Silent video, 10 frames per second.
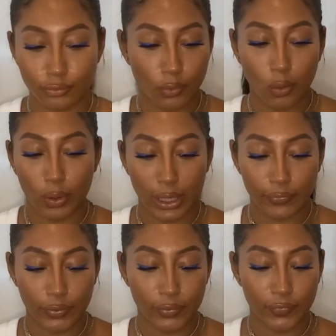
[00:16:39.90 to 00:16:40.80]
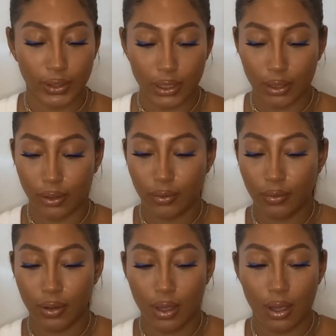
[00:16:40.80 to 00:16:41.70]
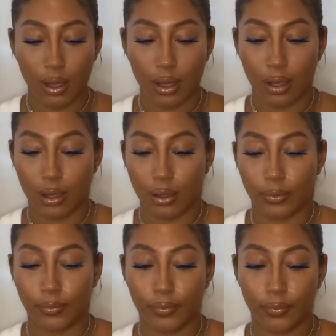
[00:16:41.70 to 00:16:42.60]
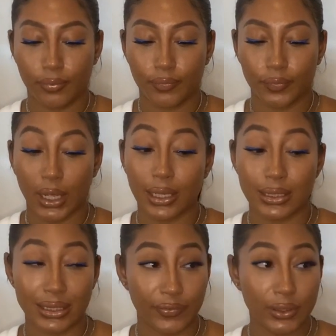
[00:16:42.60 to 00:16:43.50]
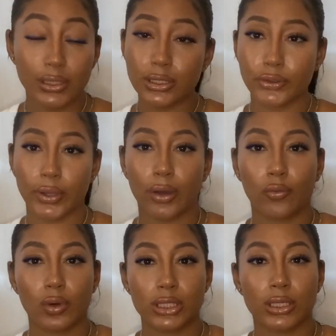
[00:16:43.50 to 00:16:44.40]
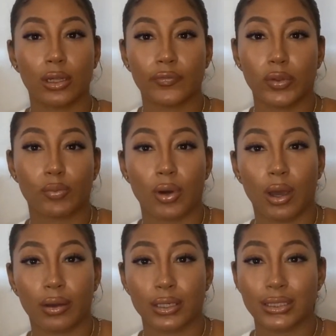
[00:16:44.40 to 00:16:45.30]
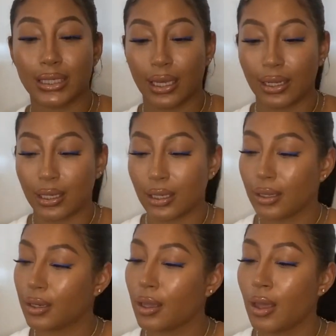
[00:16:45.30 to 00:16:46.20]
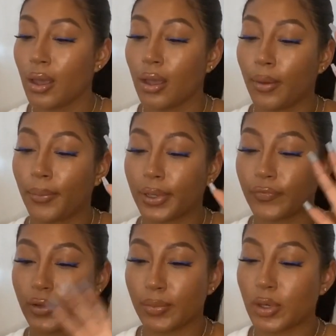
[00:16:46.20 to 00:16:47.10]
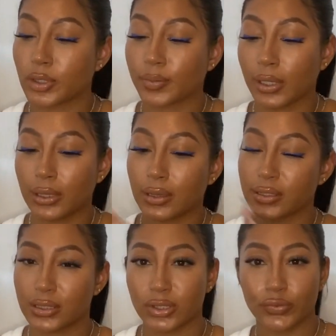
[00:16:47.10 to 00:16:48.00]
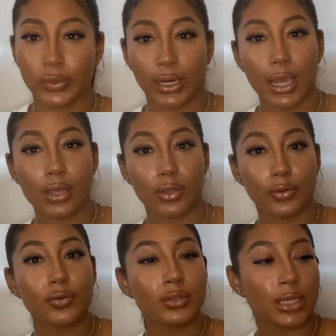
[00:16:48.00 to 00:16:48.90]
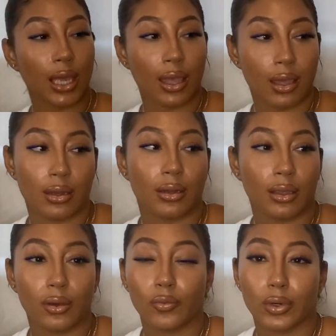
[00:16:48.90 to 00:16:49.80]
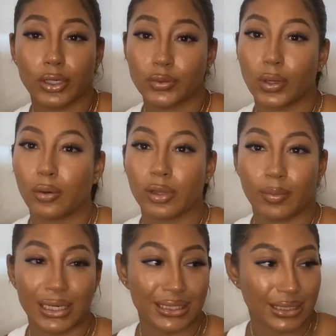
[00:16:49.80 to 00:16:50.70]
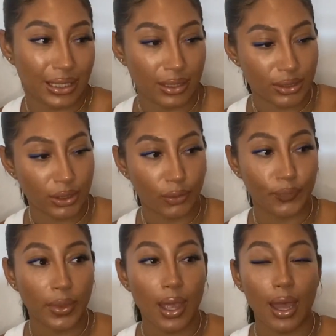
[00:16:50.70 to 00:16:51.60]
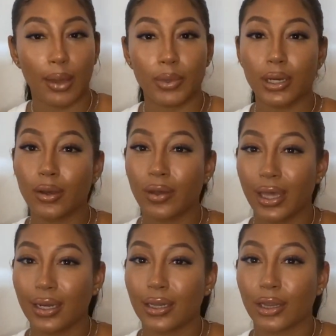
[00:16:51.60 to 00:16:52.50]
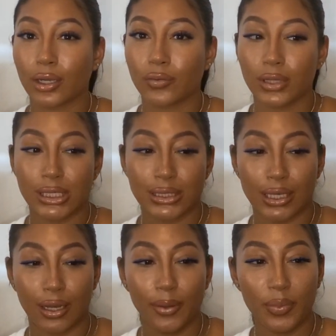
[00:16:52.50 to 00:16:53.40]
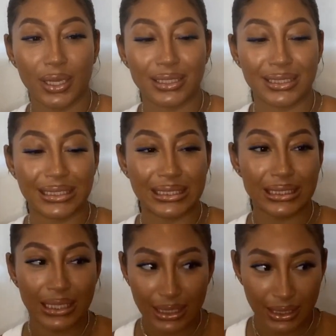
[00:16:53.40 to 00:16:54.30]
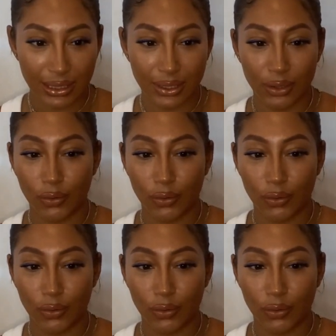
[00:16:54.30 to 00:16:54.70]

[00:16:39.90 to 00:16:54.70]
whatever video, I can definitely do that once all of the products get in, but for the most part this is what I use and it works well with my skin. So I'm gonna go ahead and load this up and see